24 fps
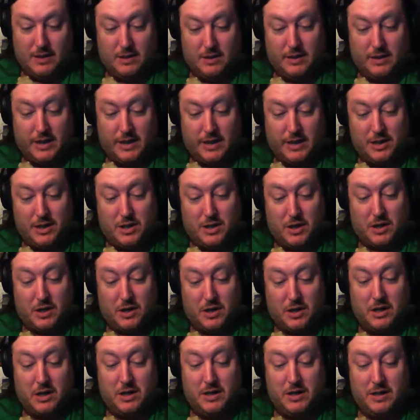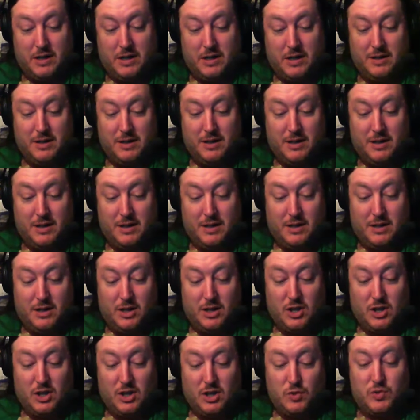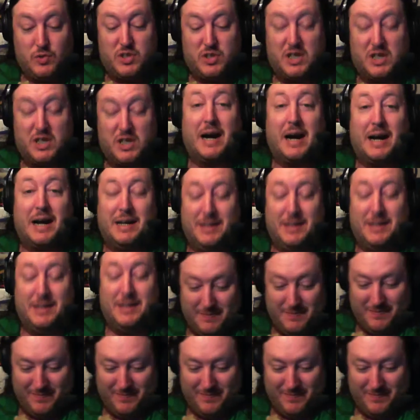Lucky card, use guide.